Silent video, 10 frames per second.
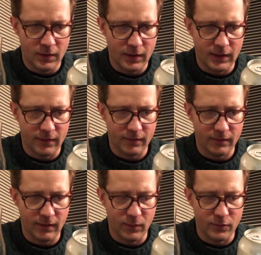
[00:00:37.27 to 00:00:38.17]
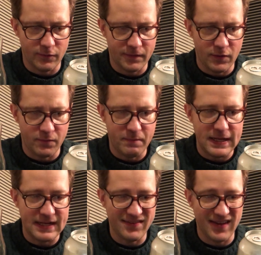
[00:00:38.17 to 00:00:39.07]
I guess I wonder if they use
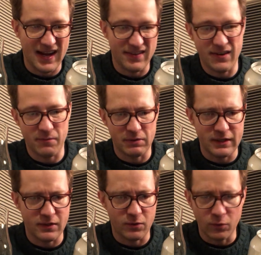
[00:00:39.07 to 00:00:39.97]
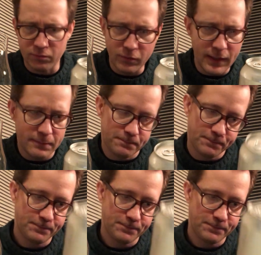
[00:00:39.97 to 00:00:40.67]
beans and they just blend in cold brew then.